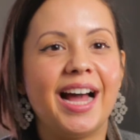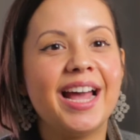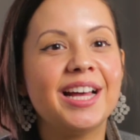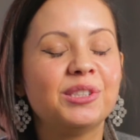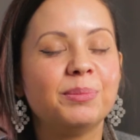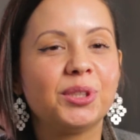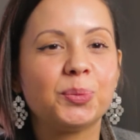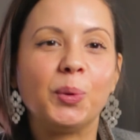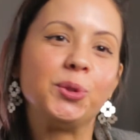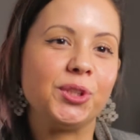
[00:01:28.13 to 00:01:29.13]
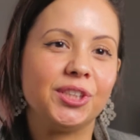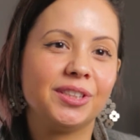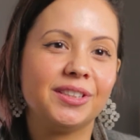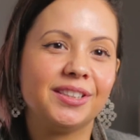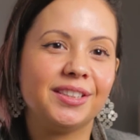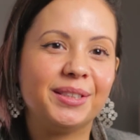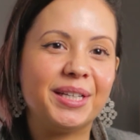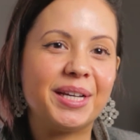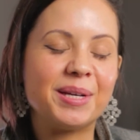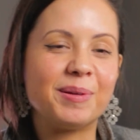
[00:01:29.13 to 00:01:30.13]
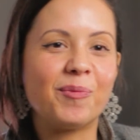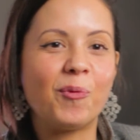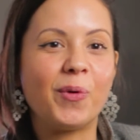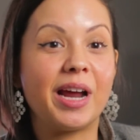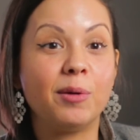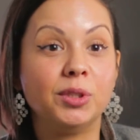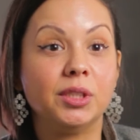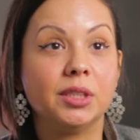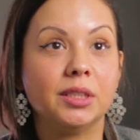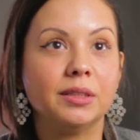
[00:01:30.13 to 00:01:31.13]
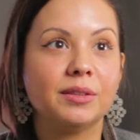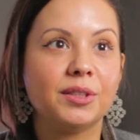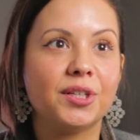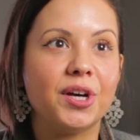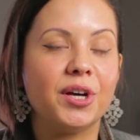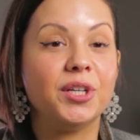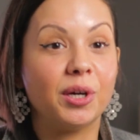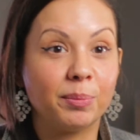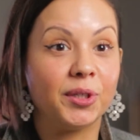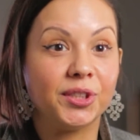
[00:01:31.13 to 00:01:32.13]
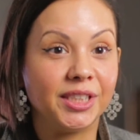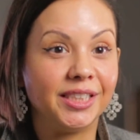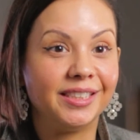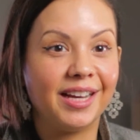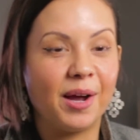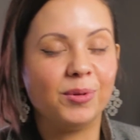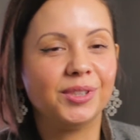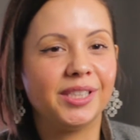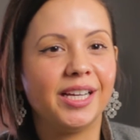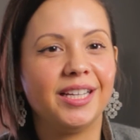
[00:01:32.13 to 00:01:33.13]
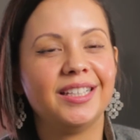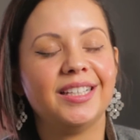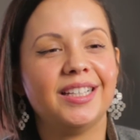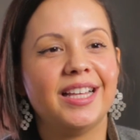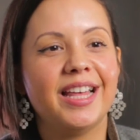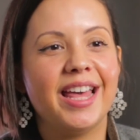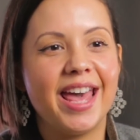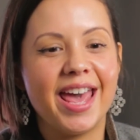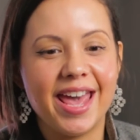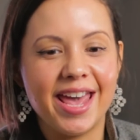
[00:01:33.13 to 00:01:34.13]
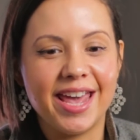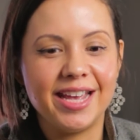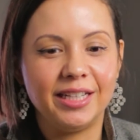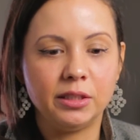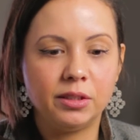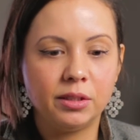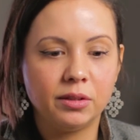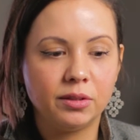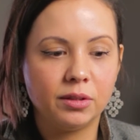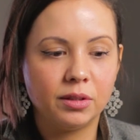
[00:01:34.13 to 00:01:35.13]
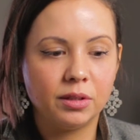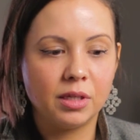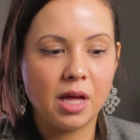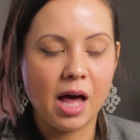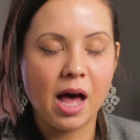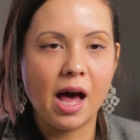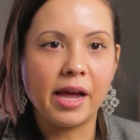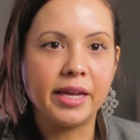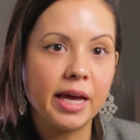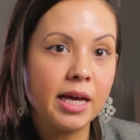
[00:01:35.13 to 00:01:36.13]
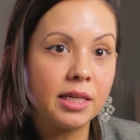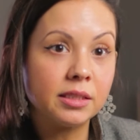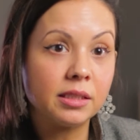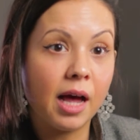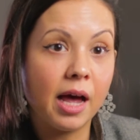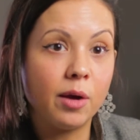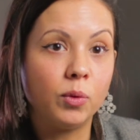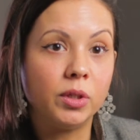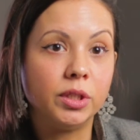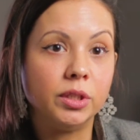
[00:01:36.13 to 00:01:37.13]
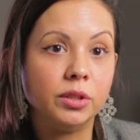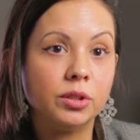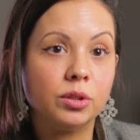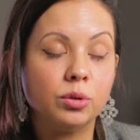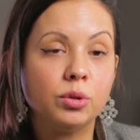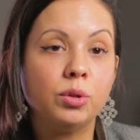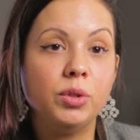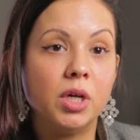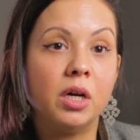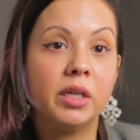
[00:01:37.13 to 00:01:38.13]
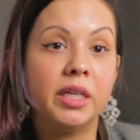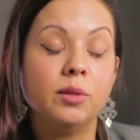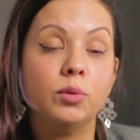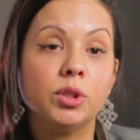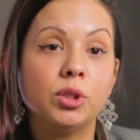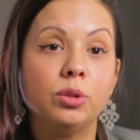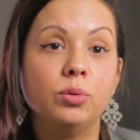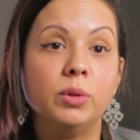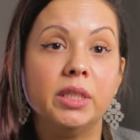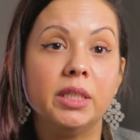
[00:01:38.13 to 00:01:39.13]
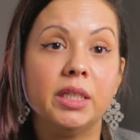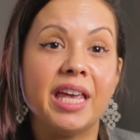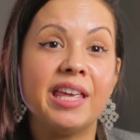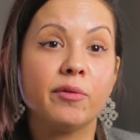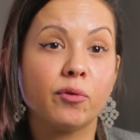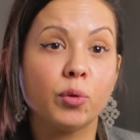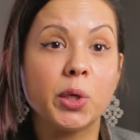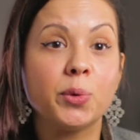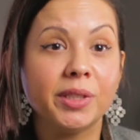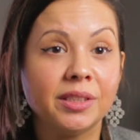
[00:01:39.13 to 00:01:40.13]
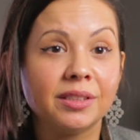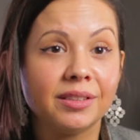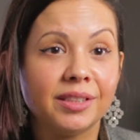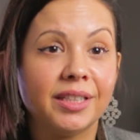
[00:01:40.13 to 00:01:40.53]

I had some exposure when I was a young person, I will say. And I guess I was too young and it was too infrequent